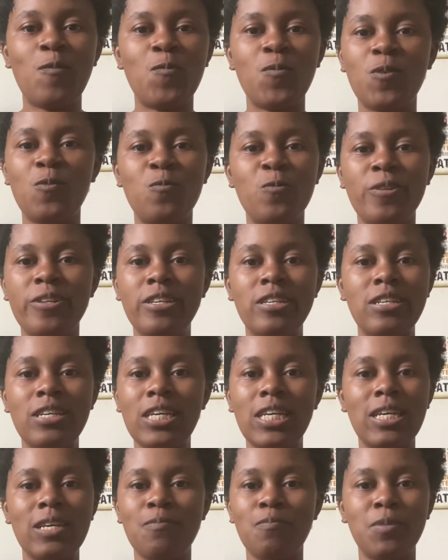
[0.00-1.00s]
we really didn't
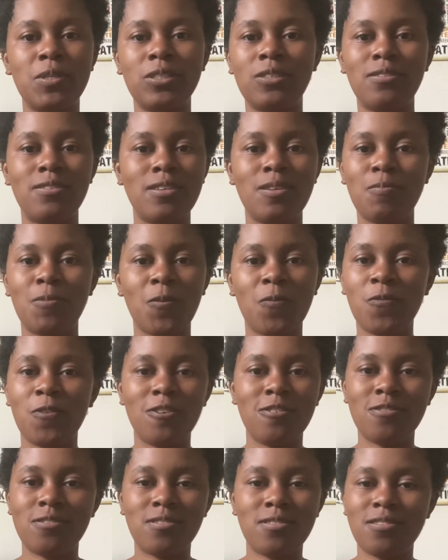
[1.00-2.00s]
get much sleep the
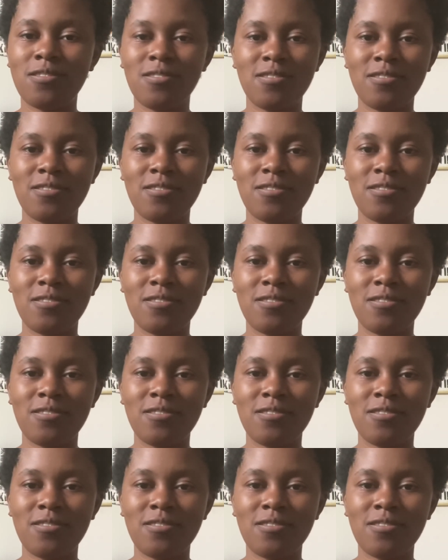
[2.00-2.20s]
first